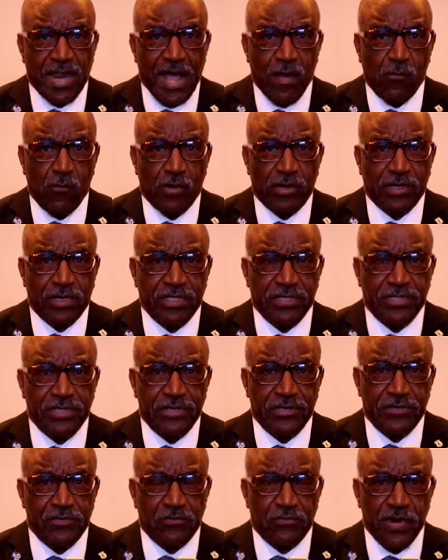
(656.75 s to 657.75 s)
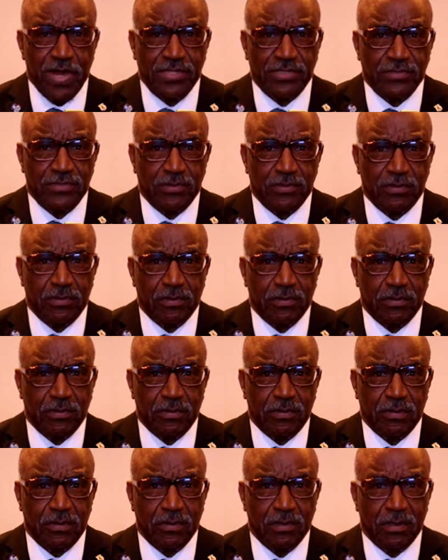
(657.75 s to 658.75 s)
did I want to continue to wrestle?
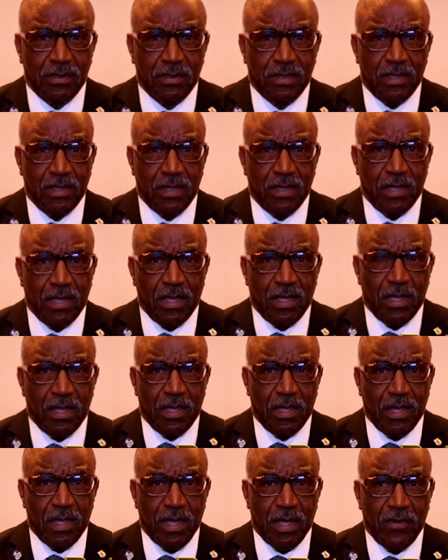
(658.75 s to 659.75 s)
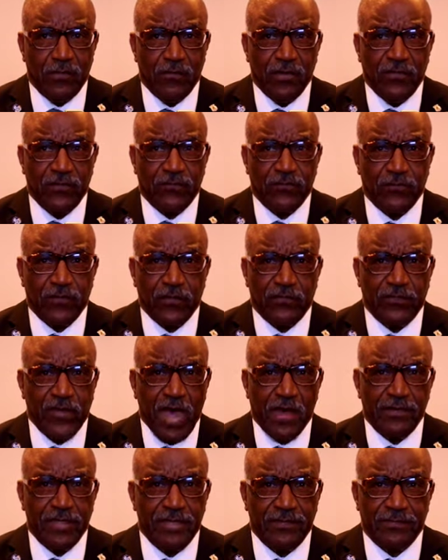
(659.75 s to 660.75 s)
Yeah. And with,
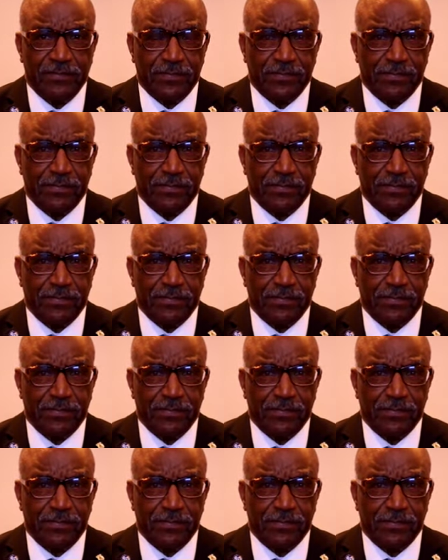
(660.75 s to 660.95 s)
without